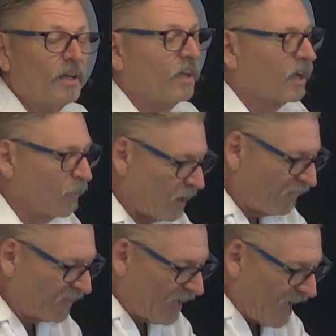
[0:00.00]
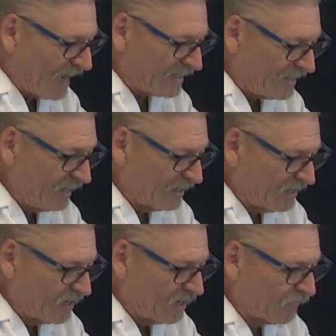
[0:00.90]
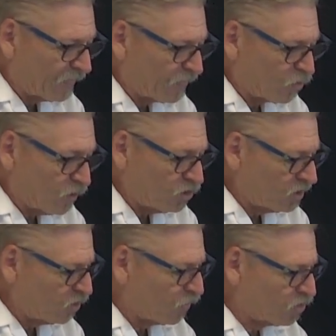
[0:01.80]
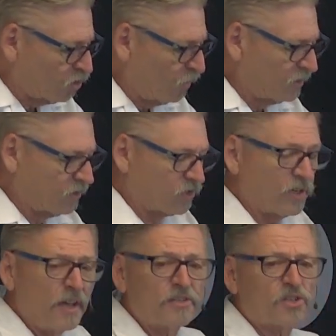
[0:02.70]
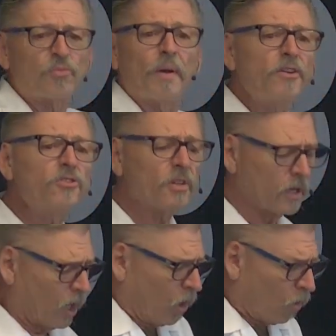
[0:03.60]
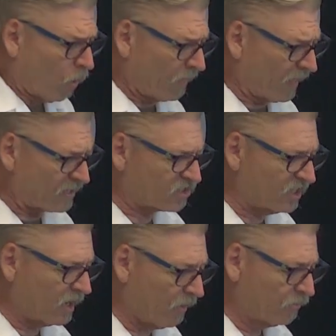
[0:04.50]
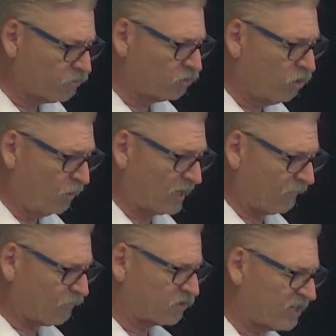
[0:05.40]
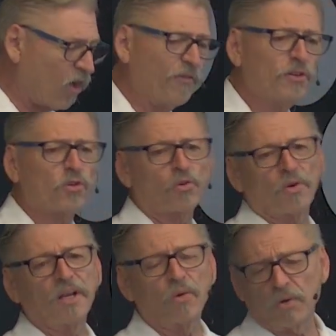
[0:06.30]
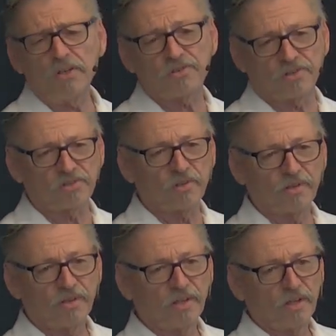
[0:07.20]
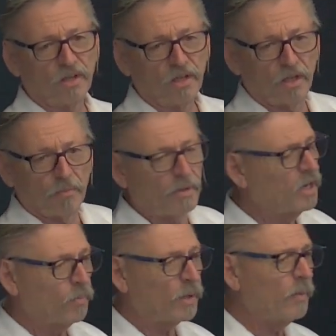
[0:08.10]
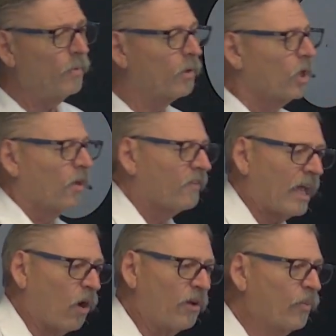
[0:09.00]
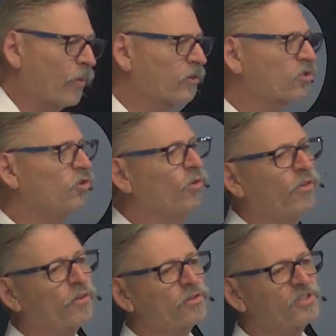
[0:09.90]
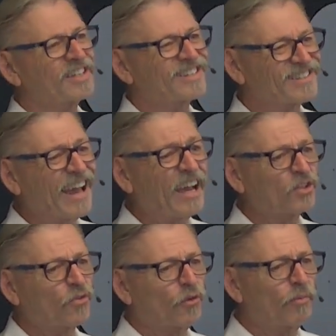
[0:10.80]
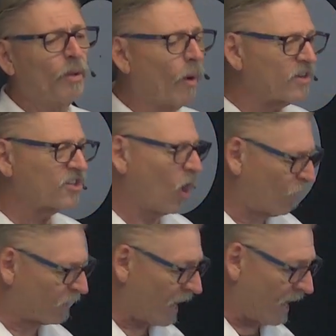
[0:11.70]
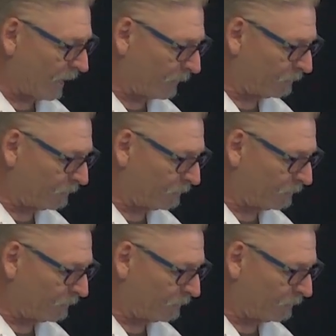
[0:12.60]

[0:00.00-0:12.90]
about the idea of Christians pursuing success, especially when they see others doing it for selfish or greedy reasons. Many people, they only pursue their success for me, myself, and I.